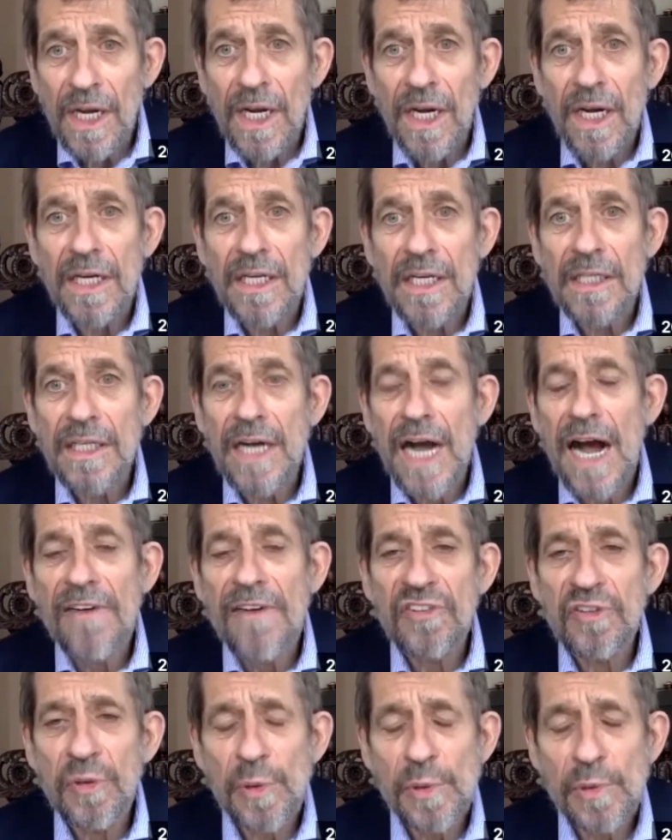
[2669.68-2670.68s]

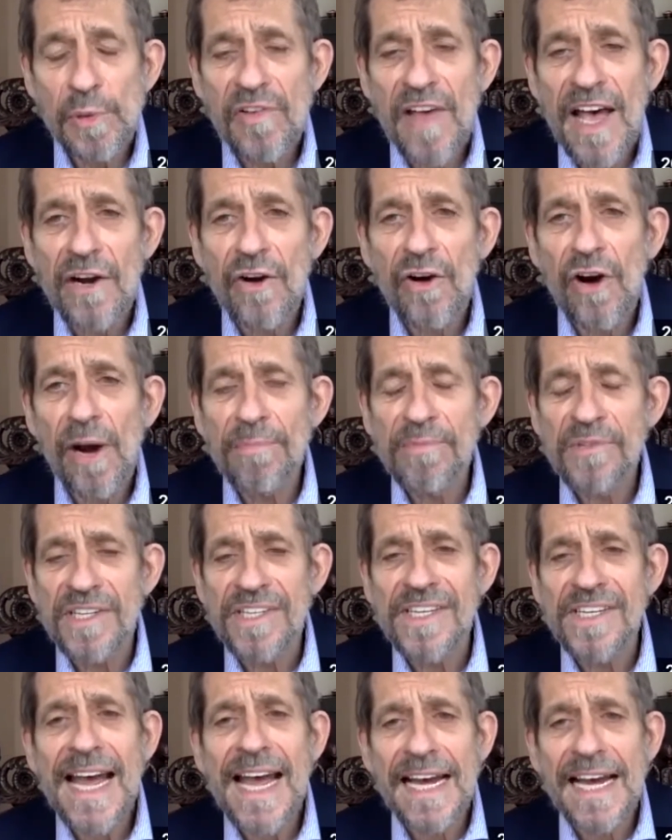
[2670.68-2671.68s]
Obviously, we've had our ups and
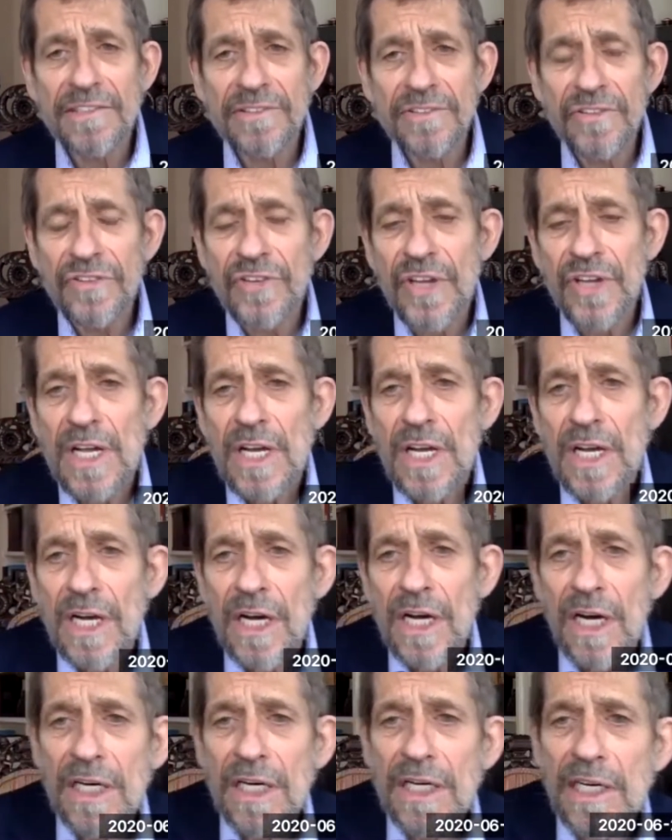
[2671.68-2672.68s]
downs,
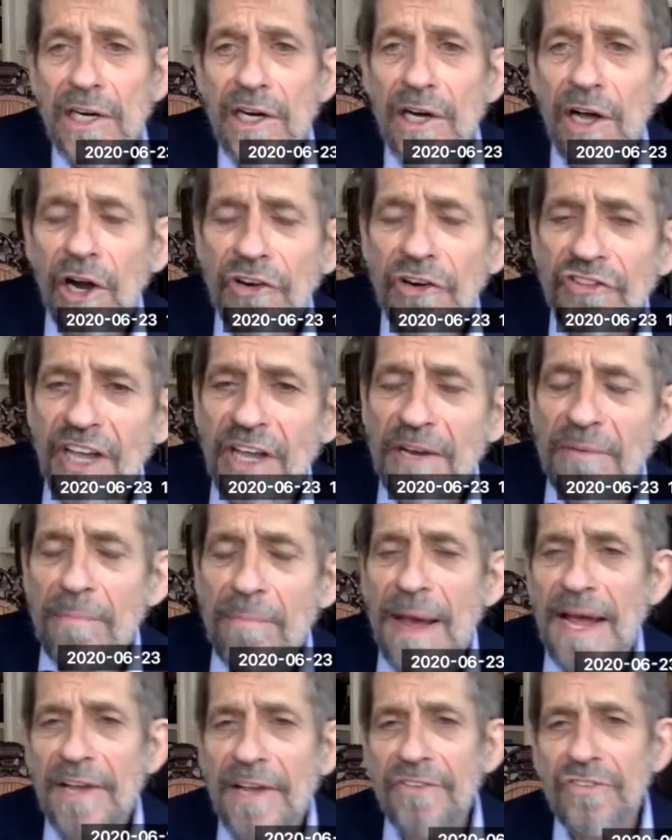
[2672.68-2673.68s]
our
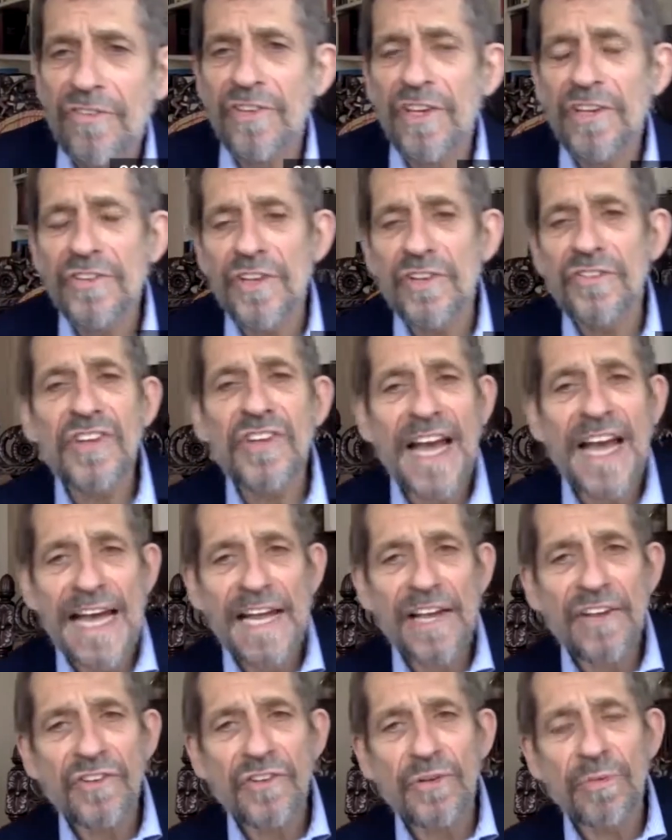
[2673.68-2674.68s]
setbacks, zigs and
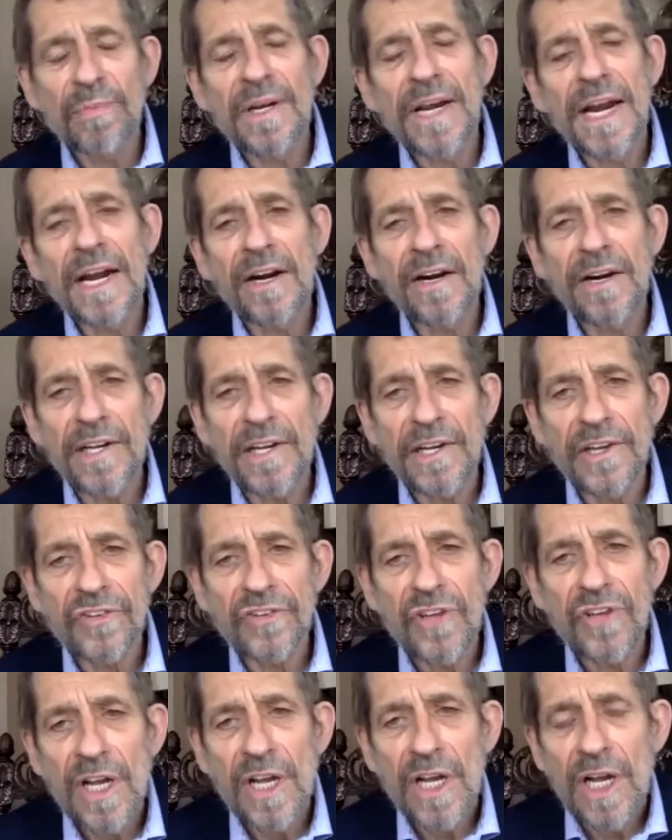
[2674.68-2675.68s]
zags. There have been
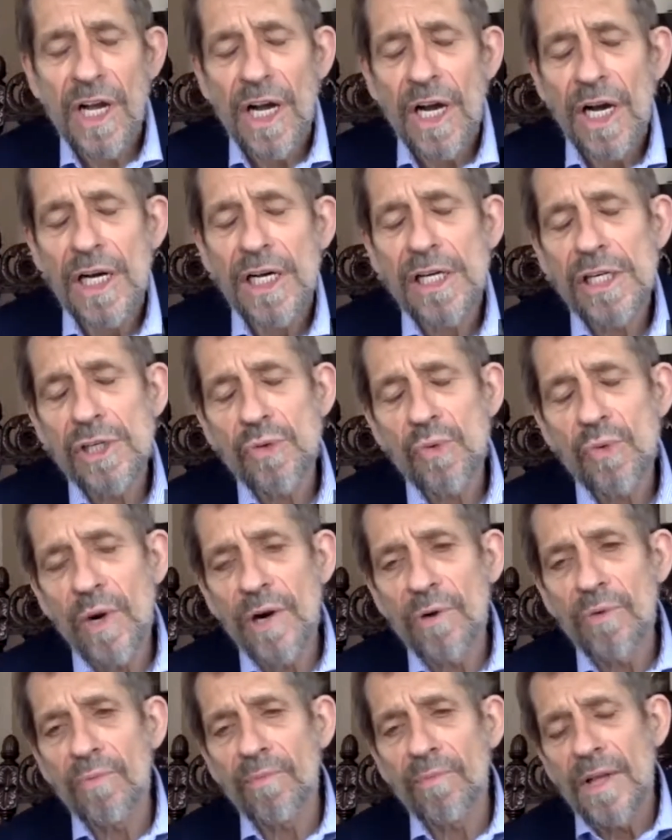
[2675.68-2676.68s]
areas where
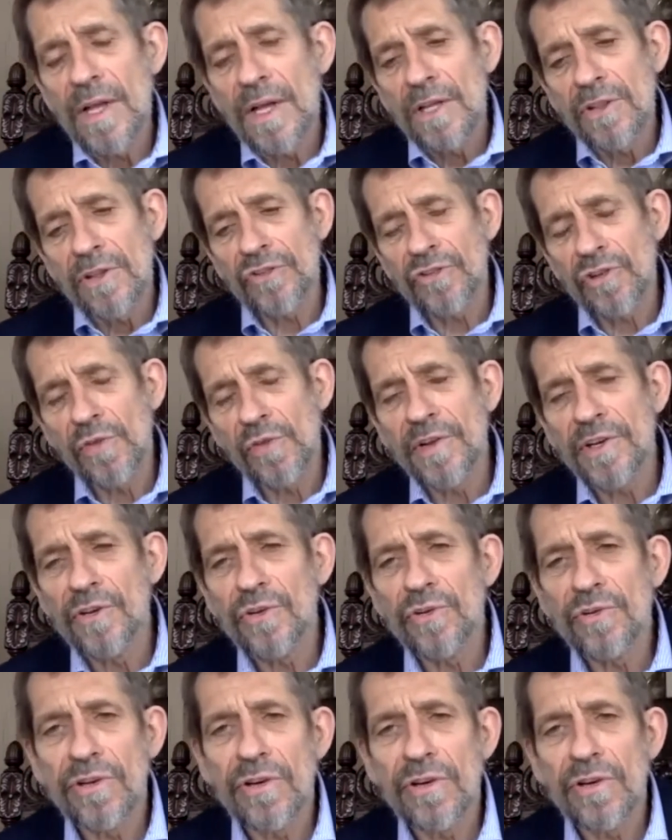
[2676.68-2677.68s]
the Soviet
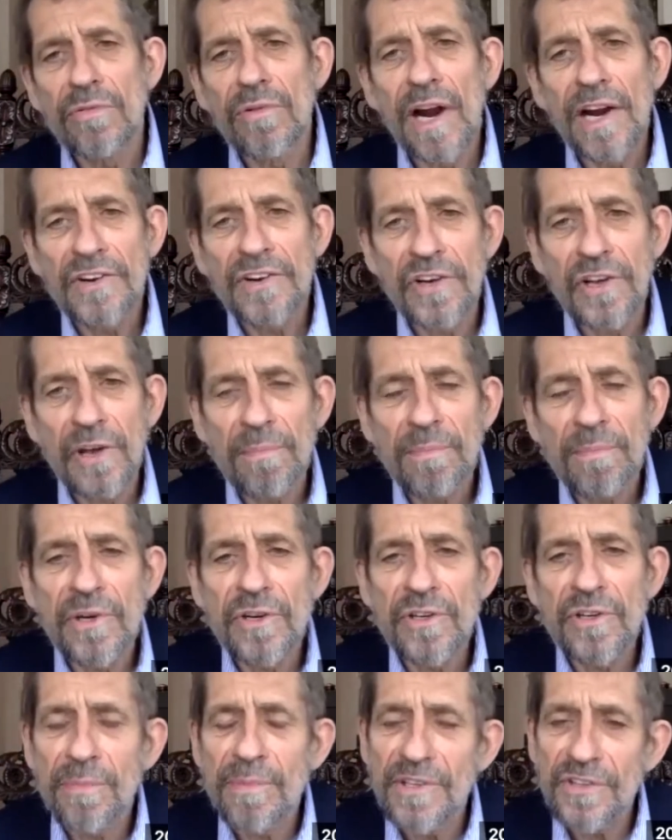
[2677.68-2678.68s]
Union or Russia
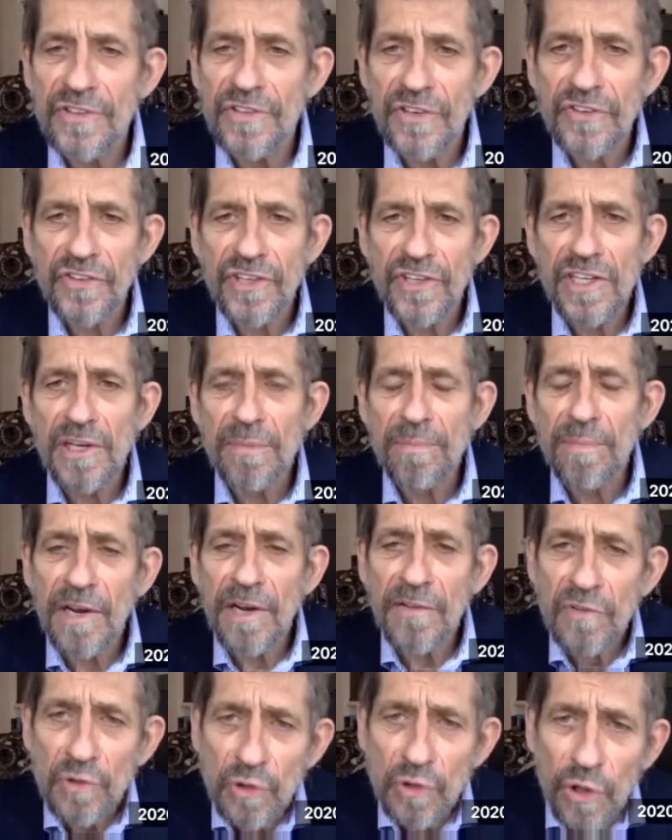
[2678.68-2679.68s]
appeared to be succeeded. But
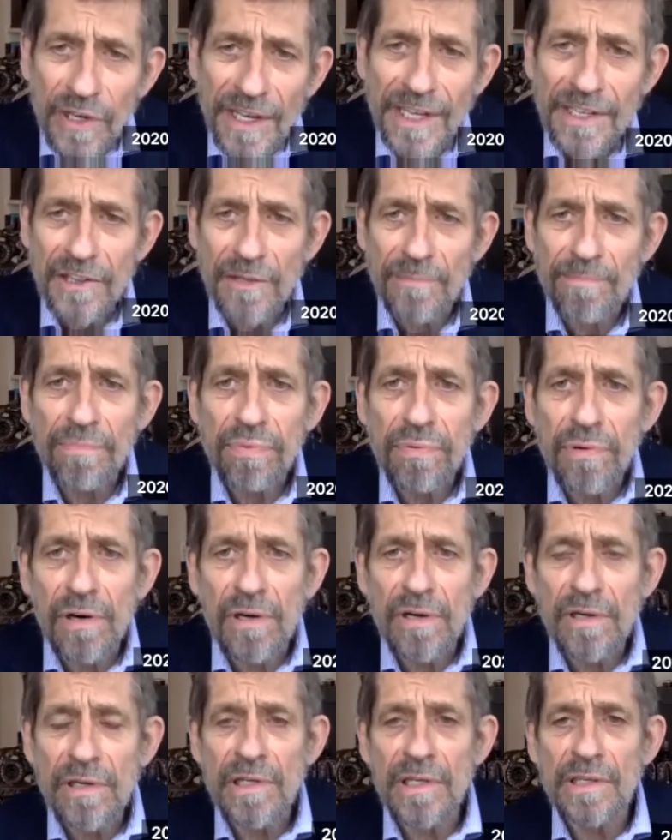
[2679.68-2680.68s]
if you look at the
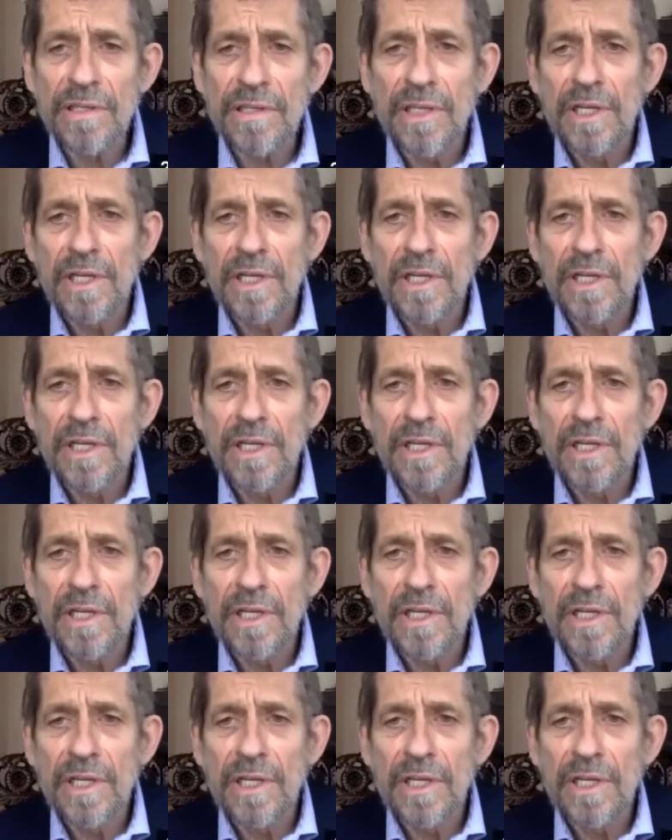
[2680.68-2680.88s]
broad